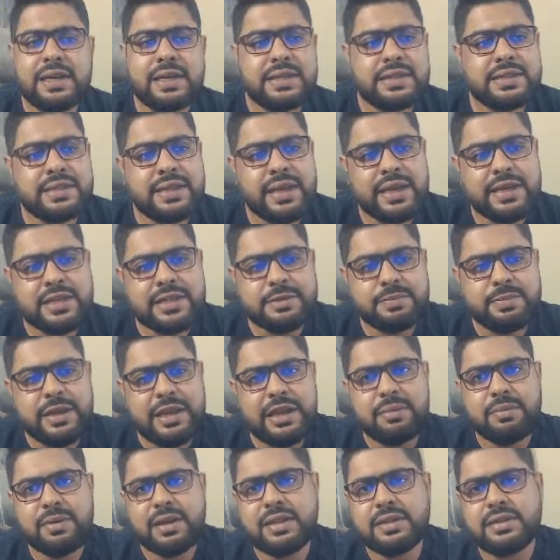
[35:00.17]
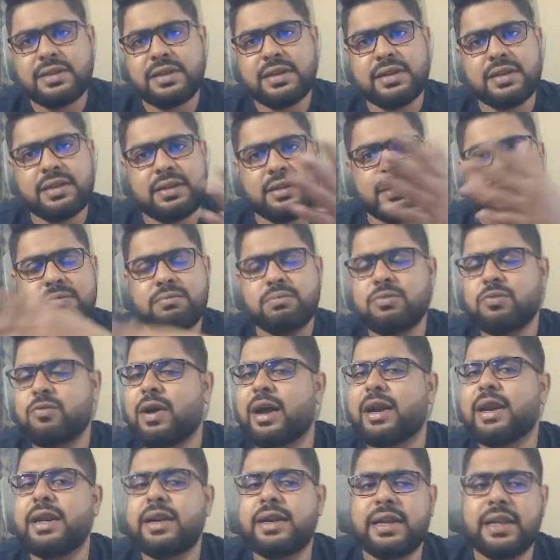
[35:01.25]
6B means, sir,
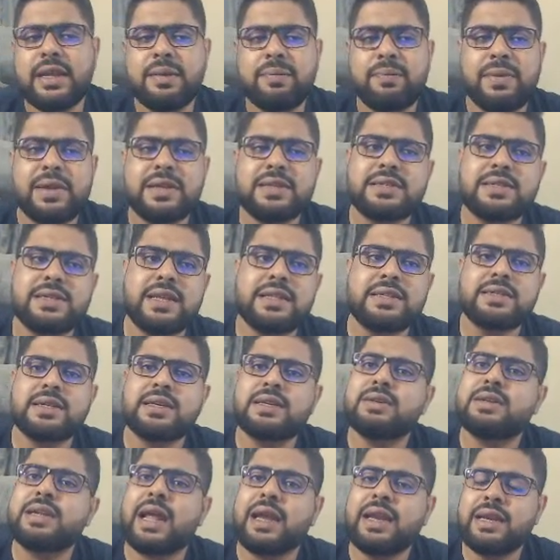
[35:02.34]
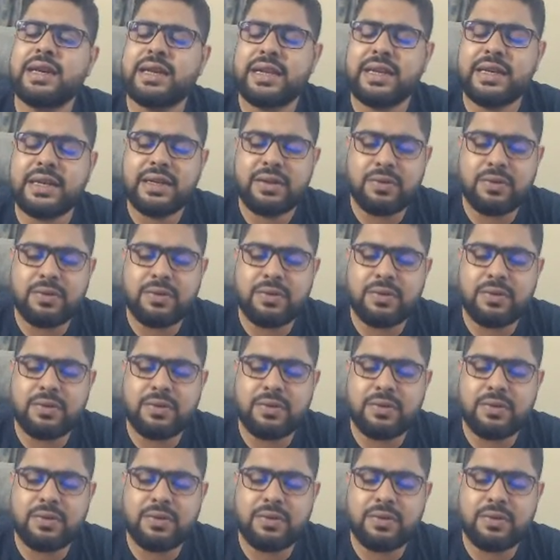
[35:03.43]
180 plus 10, sir, 19.